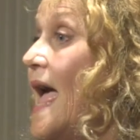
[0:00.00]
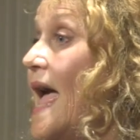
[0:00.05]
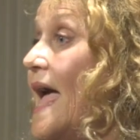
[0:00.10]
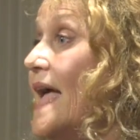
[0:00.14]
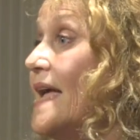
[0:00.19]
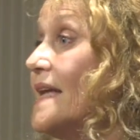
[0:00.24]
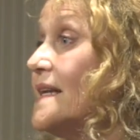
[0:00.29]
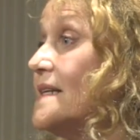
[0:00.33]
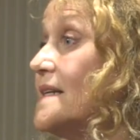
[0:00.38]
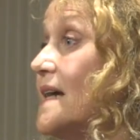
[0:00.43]

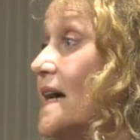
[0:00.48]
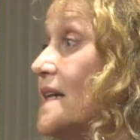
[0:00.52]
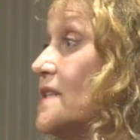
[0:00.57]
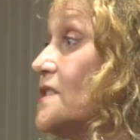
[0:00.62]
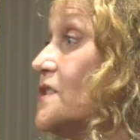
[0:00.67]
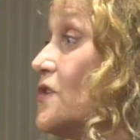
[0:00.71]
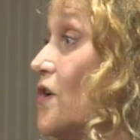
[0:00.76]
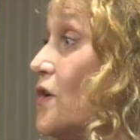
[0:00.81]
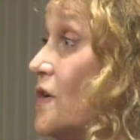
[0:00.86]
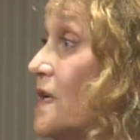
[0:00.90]
And I
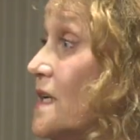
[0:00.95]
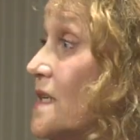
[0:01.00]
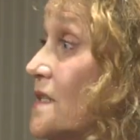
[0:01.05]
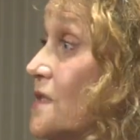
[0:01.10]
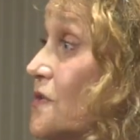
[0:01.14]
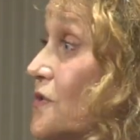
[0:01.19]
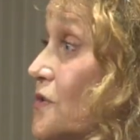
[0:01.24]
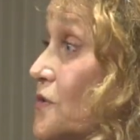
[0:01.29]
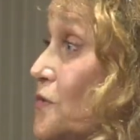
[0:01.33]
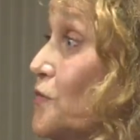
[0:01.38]

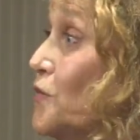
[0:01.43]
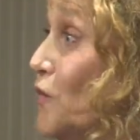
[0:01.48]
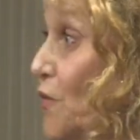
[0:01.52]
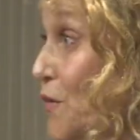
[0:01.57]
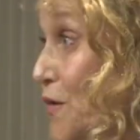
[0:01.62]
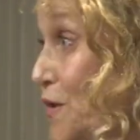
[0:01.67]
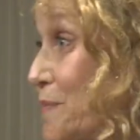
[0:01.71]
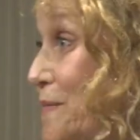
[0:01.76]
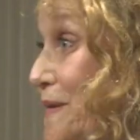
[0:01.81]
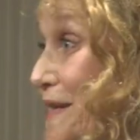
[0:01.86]
started to
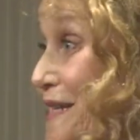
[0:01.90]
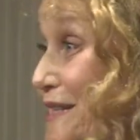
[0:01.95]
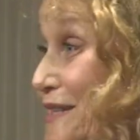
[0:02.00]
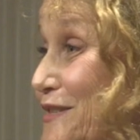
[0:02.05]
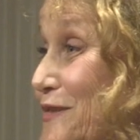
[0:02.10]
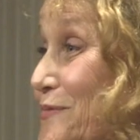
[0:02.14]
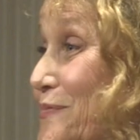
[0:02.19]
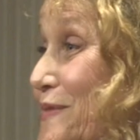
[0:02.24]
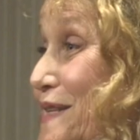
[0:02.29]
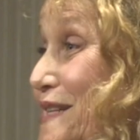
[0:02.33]
go to the
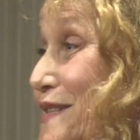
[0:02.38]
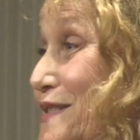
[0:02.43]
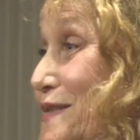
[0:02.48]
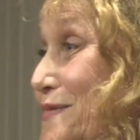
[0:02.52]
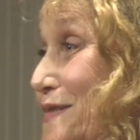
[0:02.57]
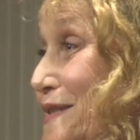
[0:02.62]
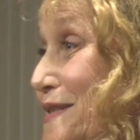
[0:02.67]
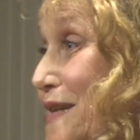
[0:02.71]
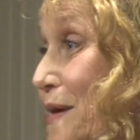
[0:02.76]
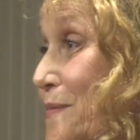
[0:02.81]
beach because
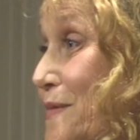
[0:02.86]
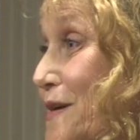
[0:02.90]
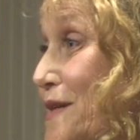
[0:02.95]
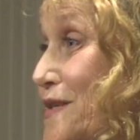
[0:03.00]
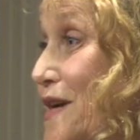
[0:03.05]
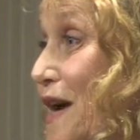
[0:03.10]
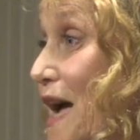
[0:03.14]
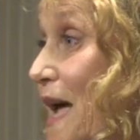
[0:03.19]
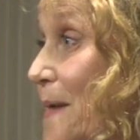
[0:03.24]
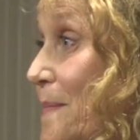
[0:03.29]
it was
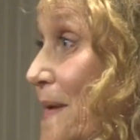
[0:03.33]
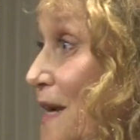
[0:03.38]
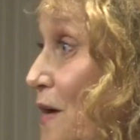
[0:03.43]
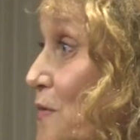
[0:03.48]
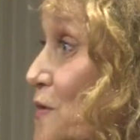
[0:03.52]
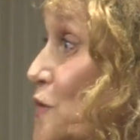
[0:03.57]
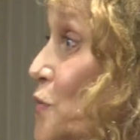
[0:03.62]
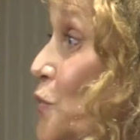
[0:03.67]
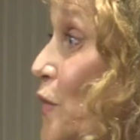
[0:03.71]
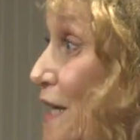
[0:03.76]
summertime and
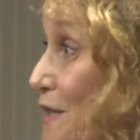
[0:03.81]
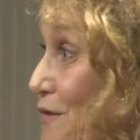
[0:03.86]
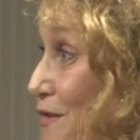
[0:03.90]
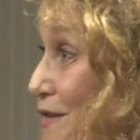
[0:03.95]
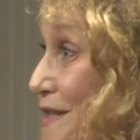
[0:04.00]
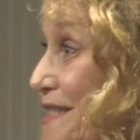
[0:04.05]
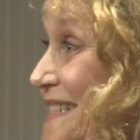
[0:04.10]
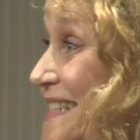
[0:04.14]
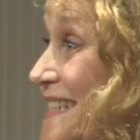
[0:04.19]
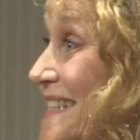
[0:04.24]
I was
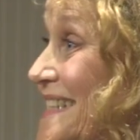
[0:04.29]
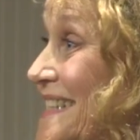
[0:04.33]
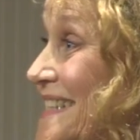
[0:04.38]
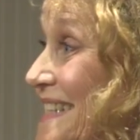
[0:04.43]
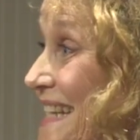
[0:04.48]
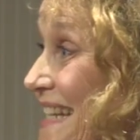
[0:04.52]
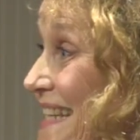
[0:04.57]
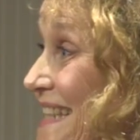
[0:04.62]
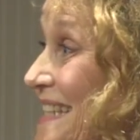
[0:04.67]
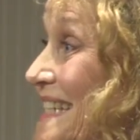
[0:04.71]
waitressing in,